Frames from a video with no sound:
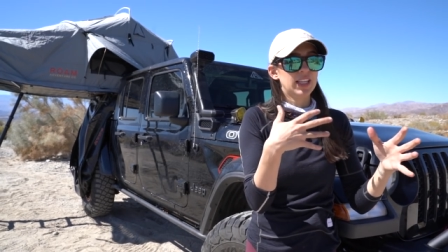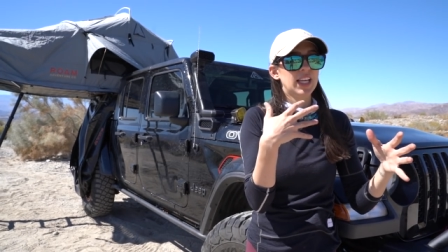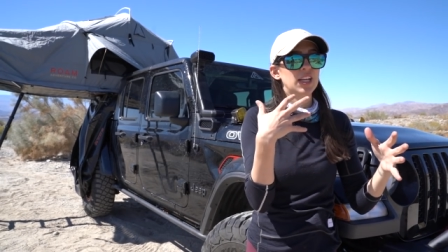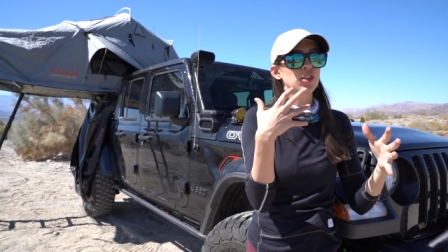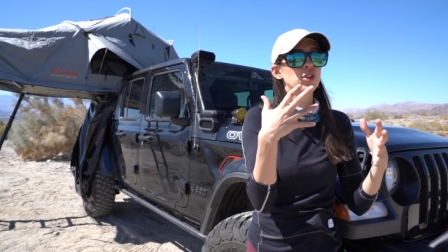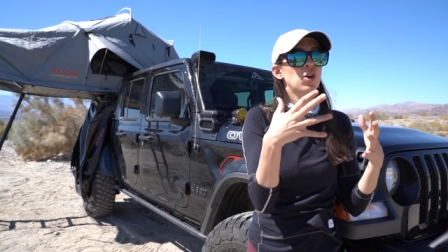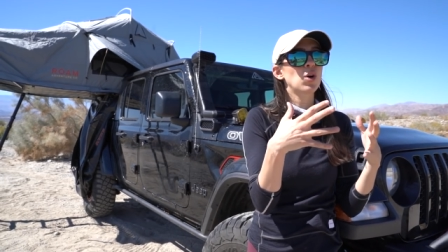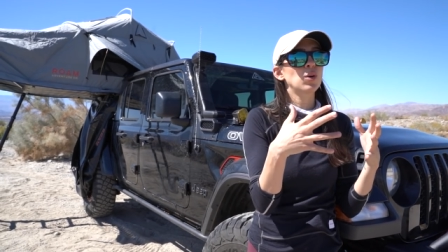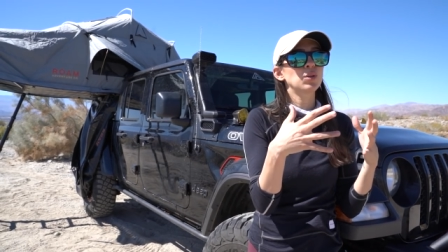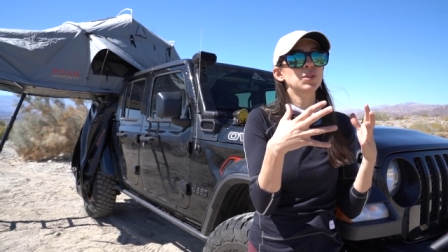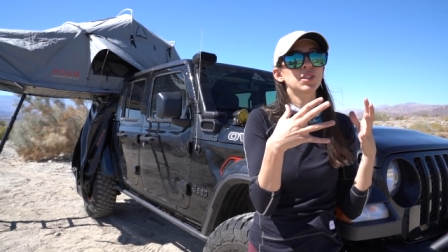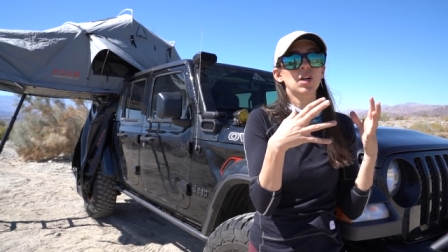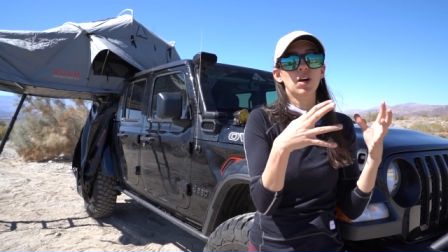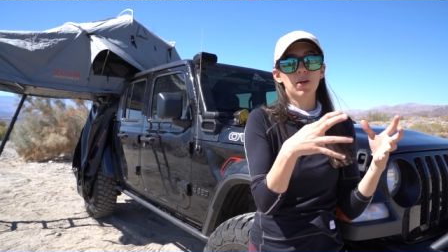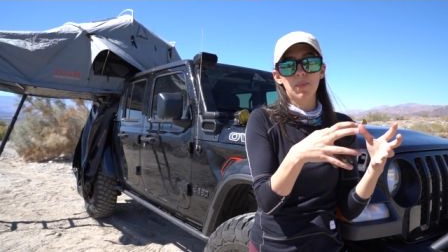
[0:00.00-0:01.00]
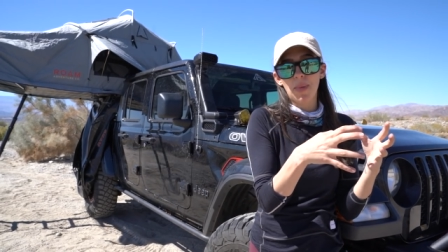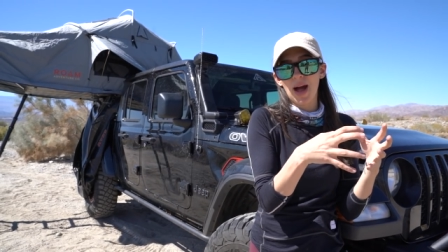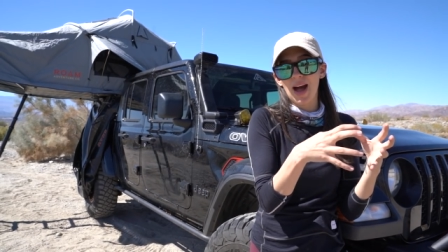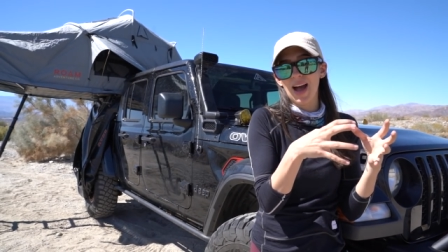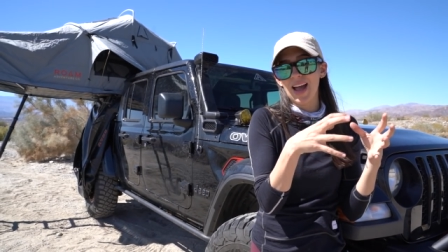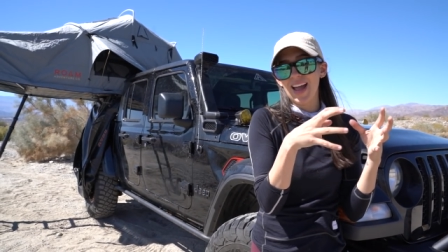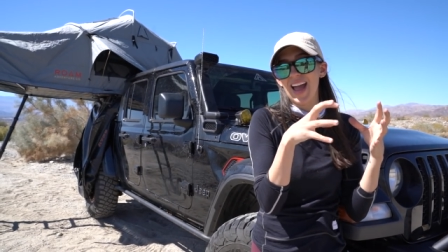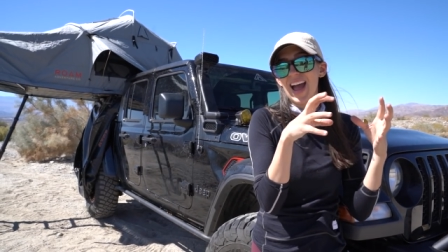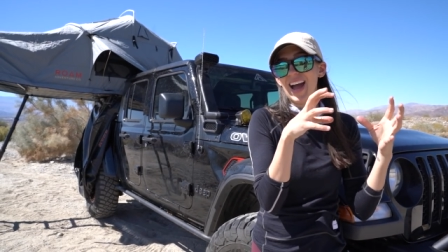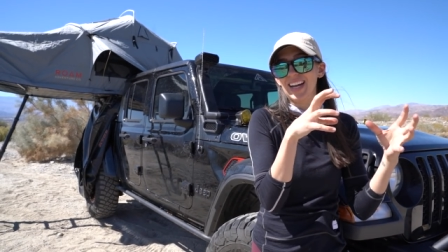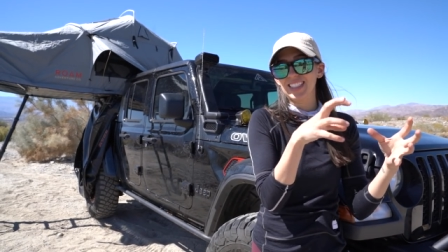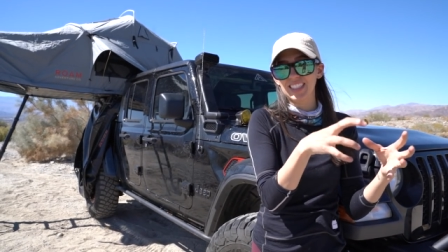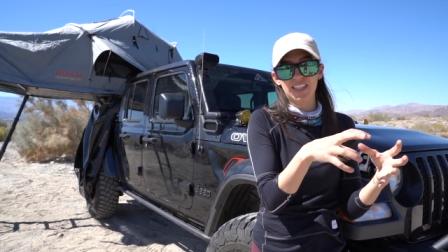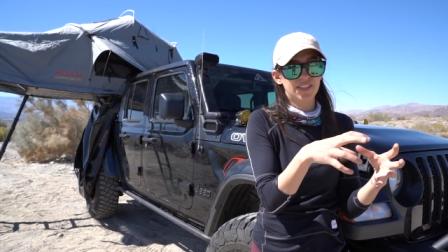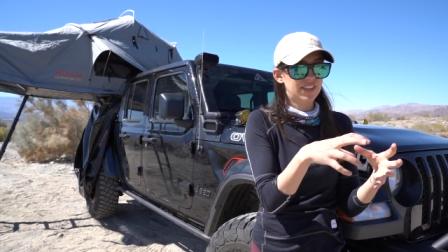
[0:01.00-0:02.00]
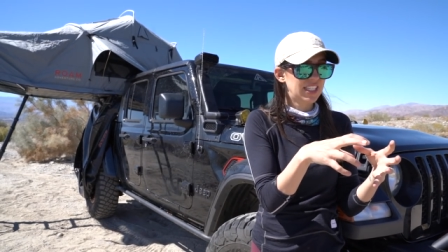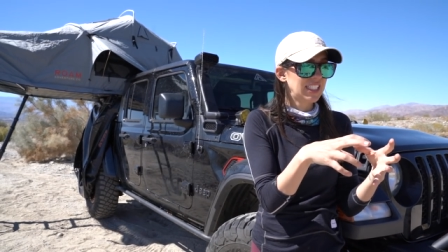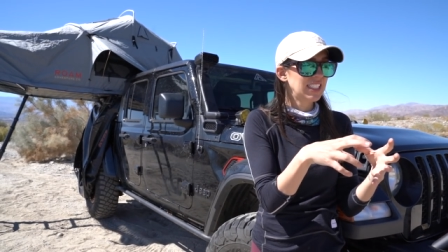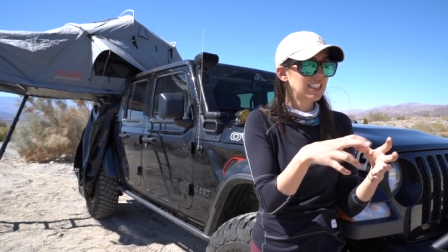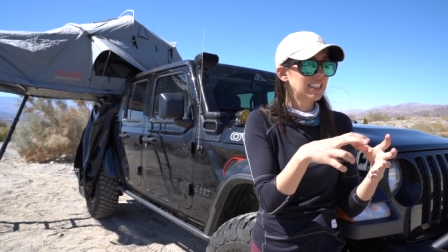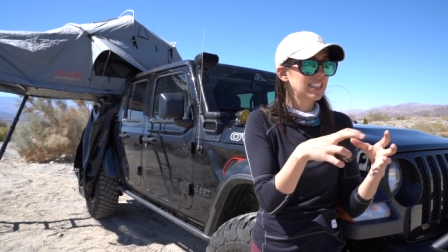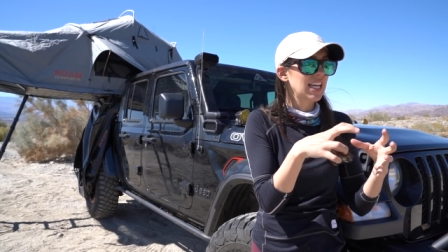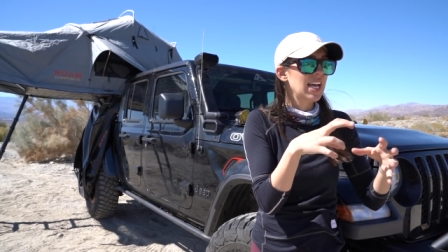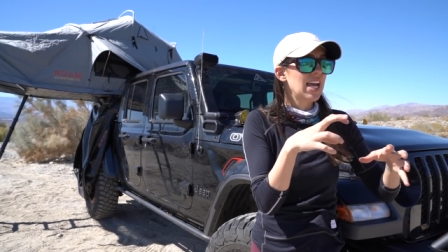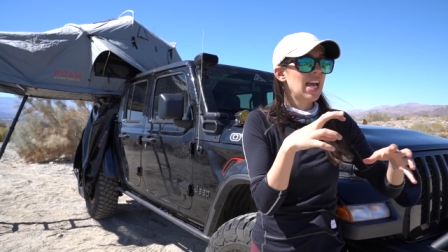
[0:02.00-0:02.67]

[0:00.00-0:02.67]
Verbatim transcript: Like those are my activities